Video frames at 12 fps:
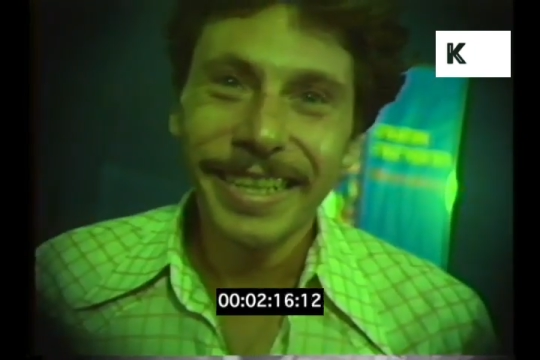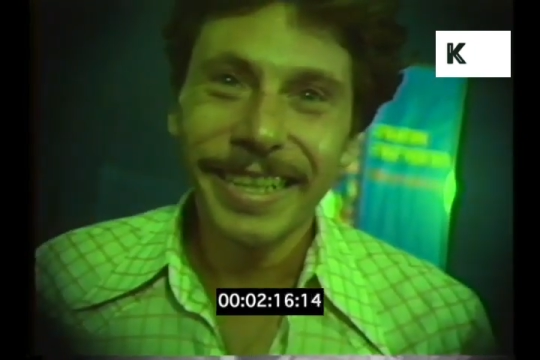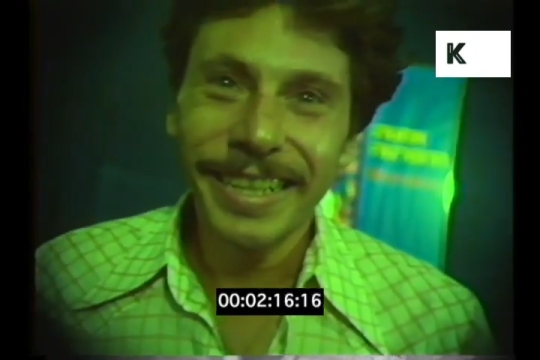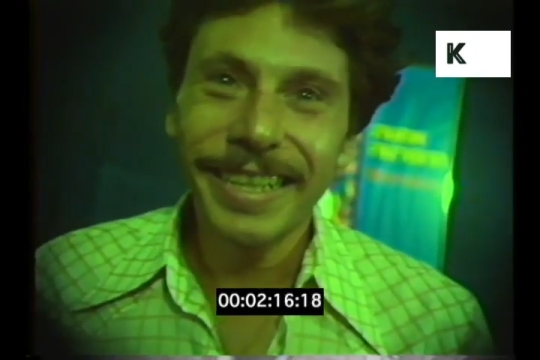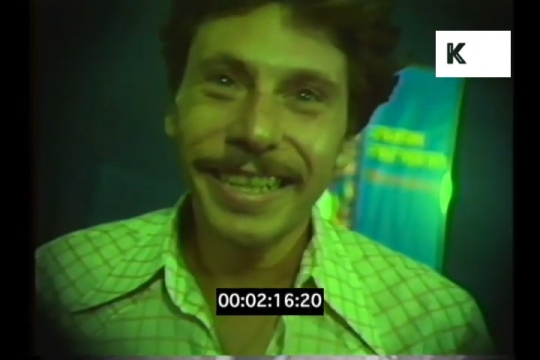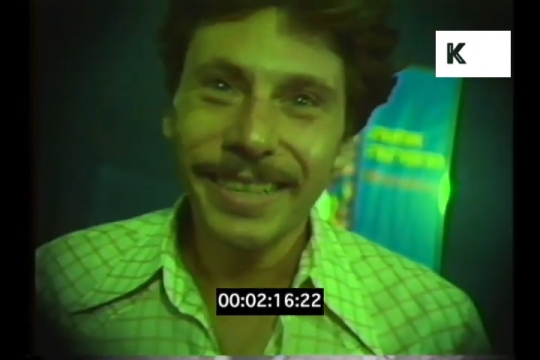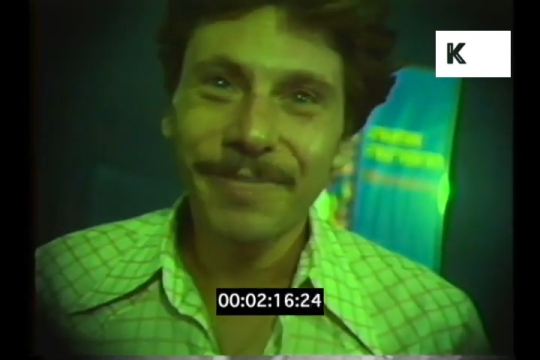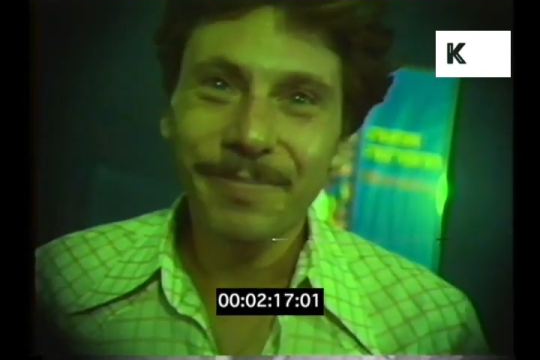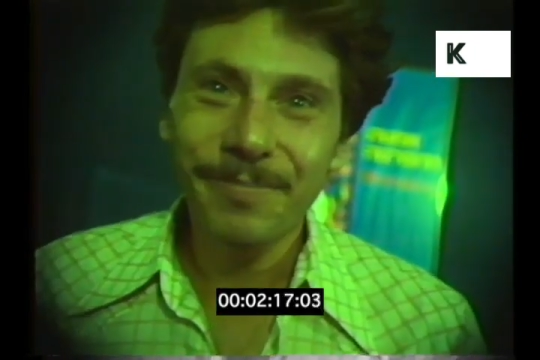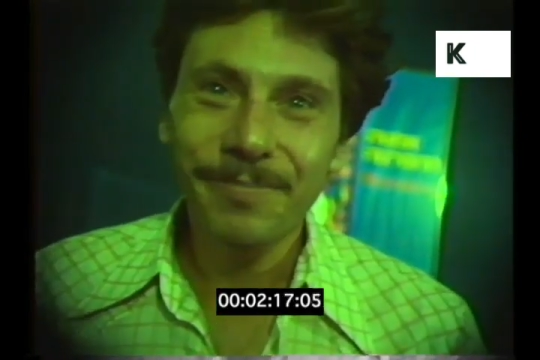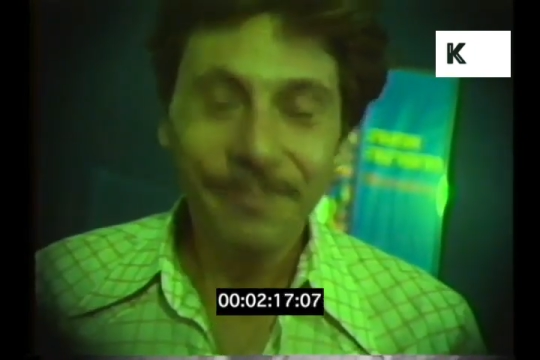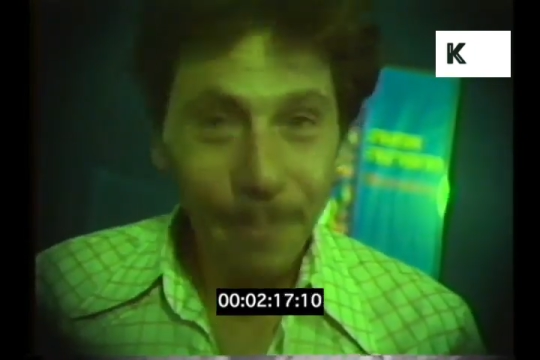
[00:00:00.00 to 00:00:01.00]
Uh,
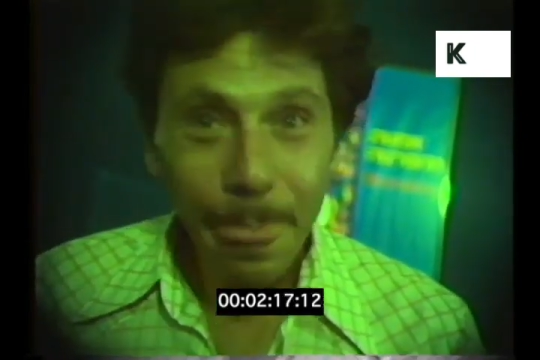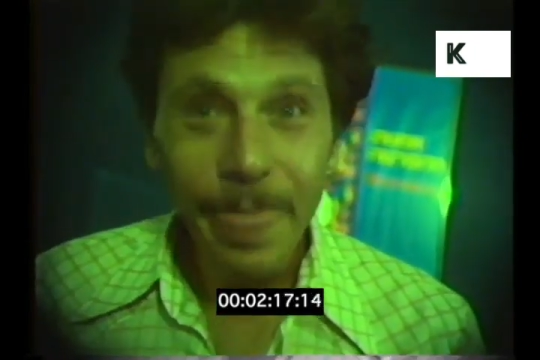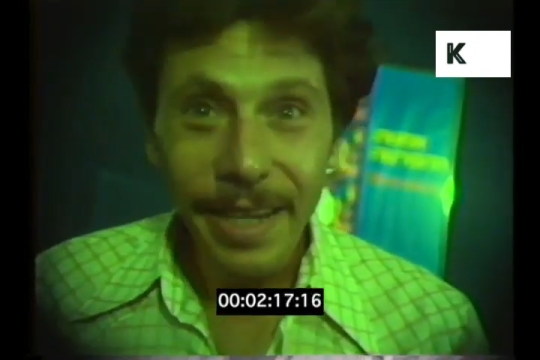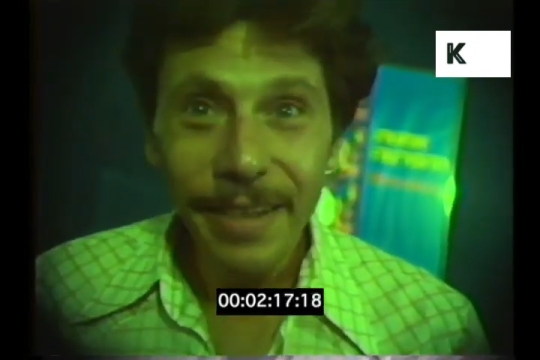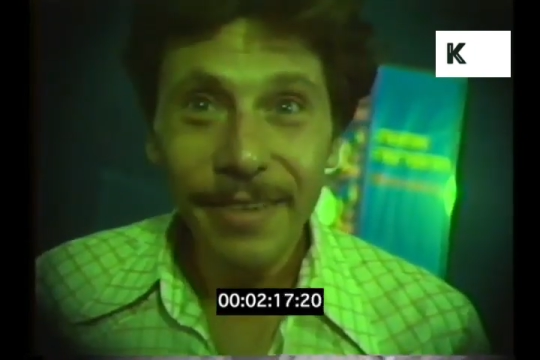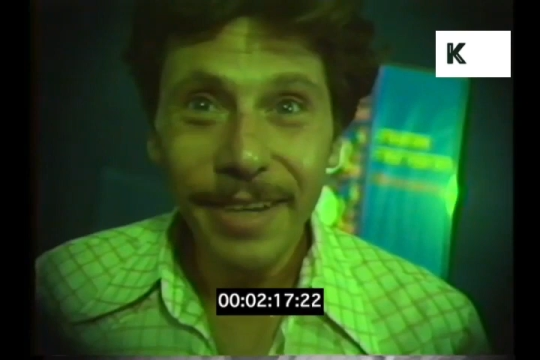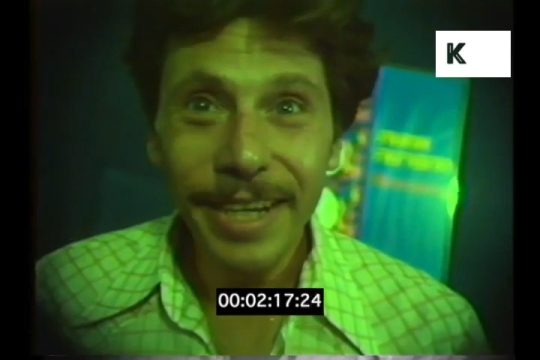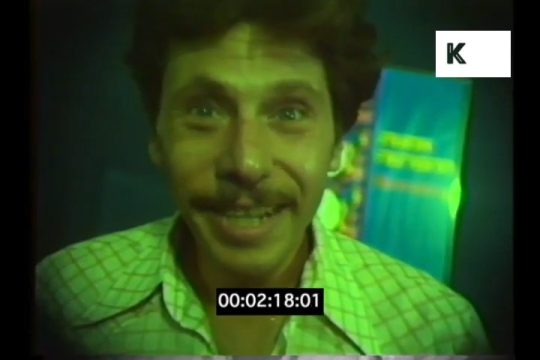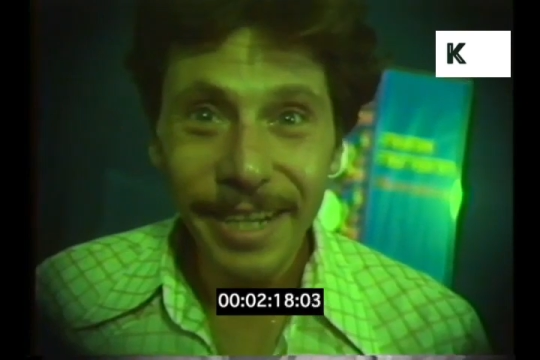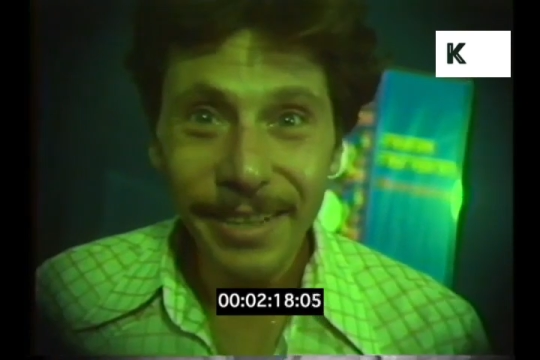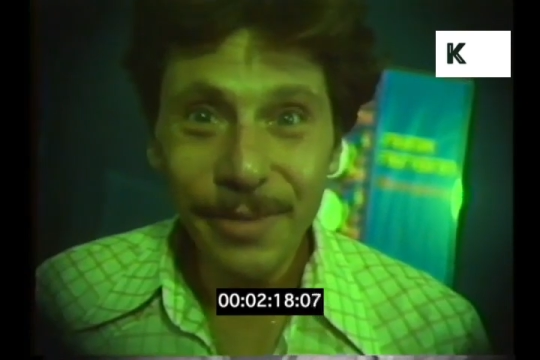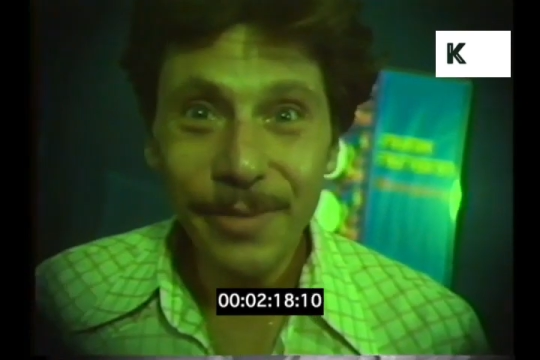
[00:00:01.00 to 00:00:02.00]
what can
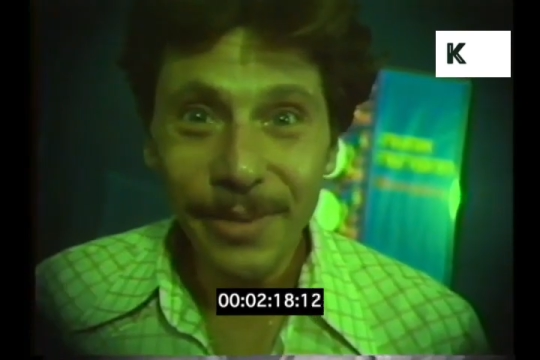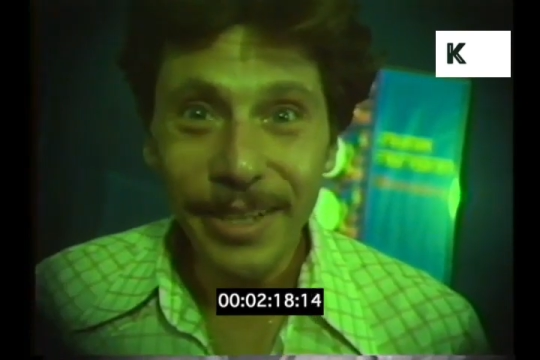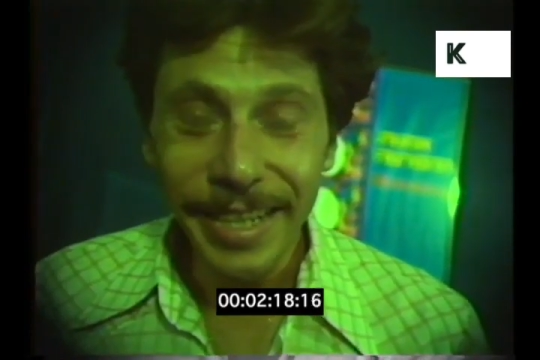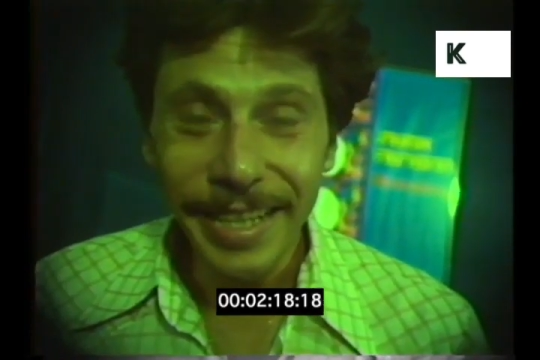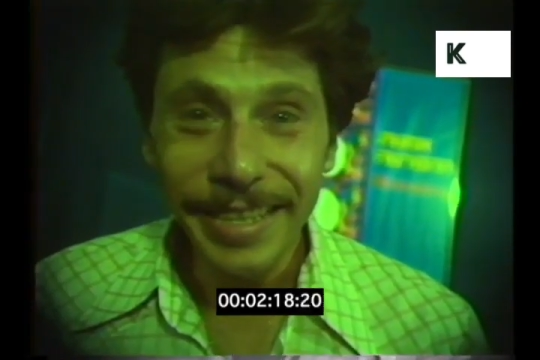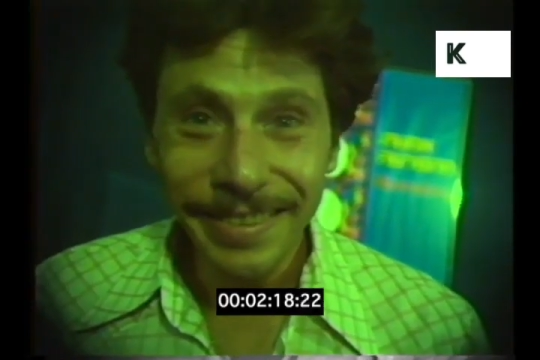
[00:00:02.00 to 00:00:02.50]
I do for you?